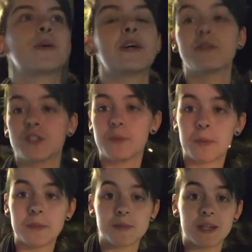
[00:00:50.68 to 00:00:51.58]
we're super
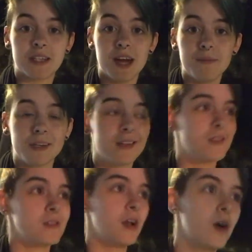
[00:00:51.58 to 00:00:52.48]
pumped about that
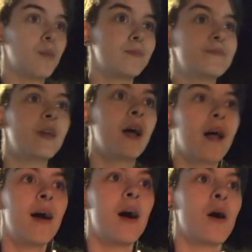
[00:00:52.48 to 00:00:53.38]
because you know
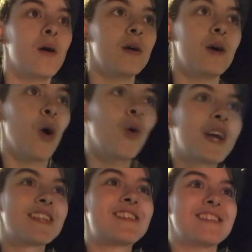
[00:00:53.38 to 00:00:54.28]
who
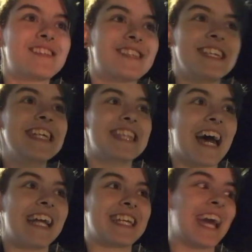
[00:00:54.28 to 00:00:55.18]
gets to see
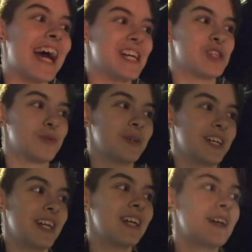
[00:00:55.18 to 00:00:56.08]
that
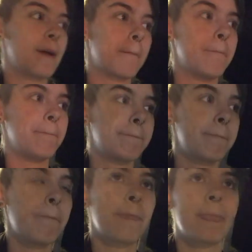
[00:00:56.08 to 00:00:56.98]
casually? Me.
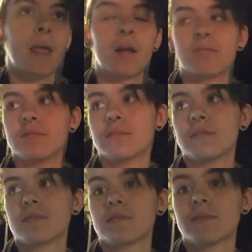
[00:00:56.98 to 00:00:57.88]
I'm from
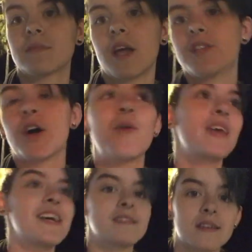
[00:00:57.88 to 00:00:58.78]
the south. So
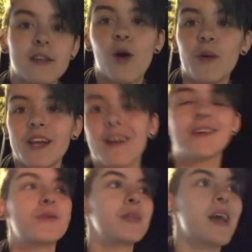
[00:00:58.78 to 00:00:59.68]
yes, so we are
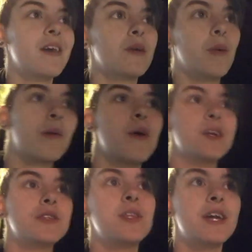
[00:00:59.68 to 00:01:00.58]
doing that, and then we are
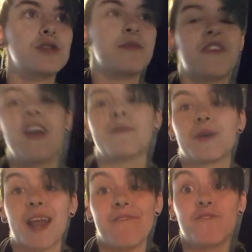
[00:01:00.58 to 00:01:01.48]
walking to the Asian buffet, and we're
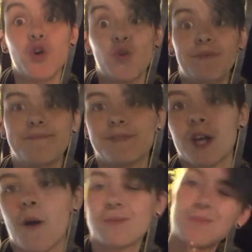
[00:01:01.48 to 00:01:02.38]
gonna have food.
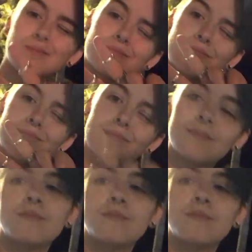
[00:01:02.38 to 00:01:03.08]
So, can